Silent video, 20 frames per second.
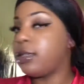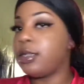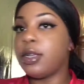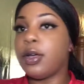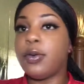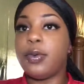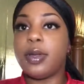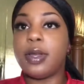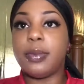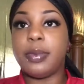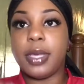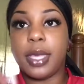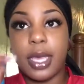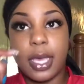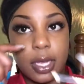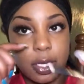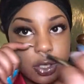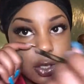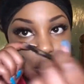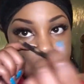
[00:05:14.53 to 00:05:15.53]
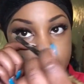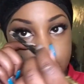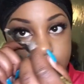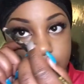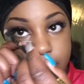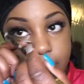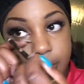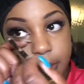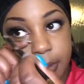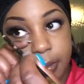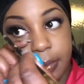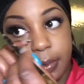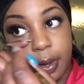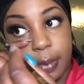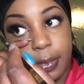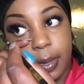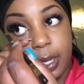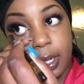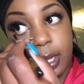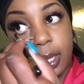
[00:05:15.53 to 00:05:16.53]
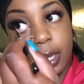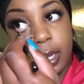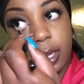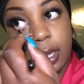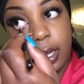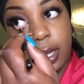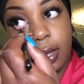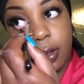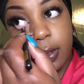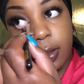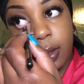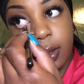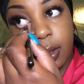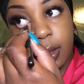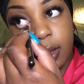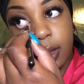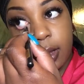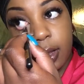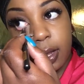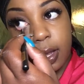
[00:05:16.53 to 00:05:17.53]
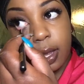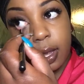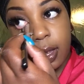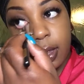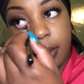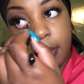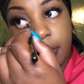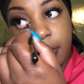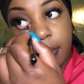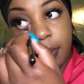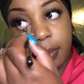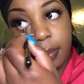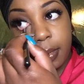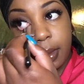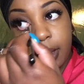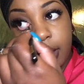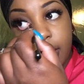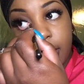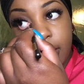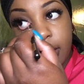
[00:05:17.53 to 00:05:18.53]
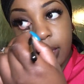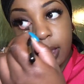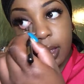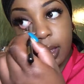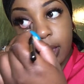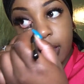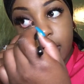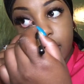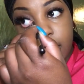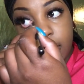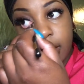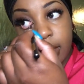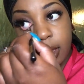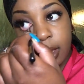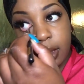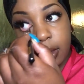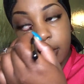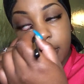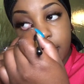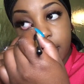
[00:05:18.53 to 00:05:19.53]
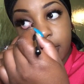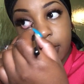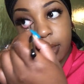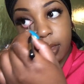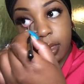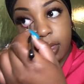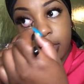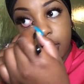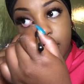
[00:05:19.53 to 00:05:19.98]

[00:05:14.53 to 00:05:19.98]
don't want to be extra but I'm about to line my eye with